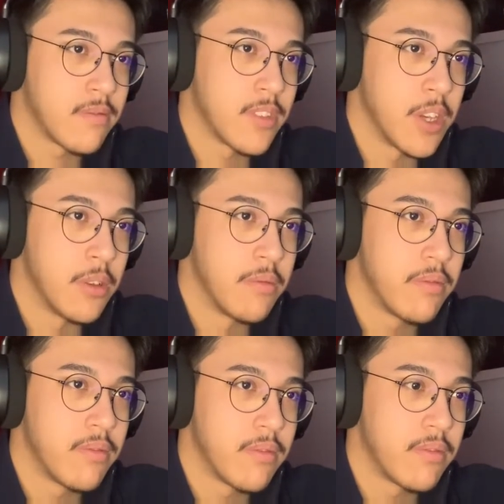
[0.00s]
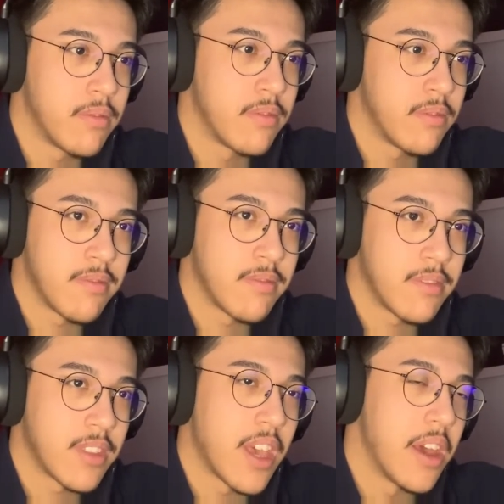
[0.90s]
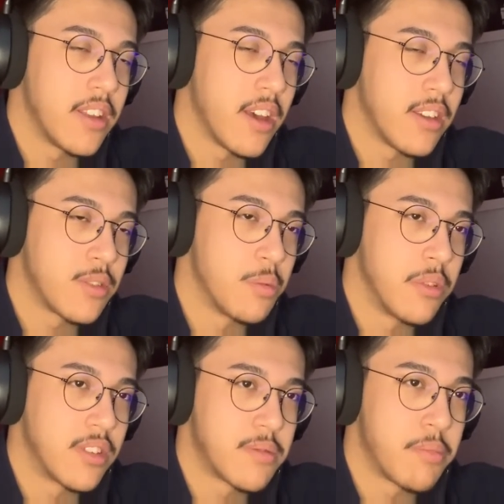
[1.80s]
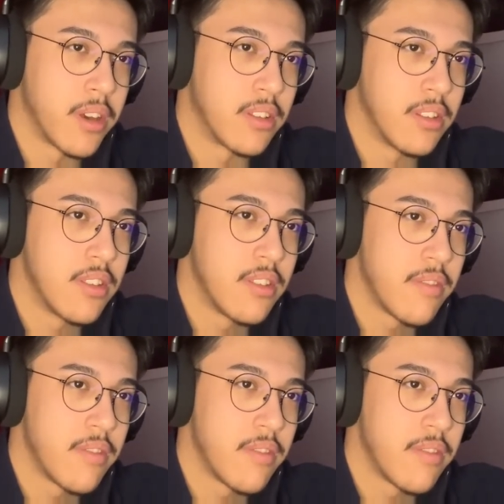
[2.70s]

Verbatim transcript: Damn. I has to be expected.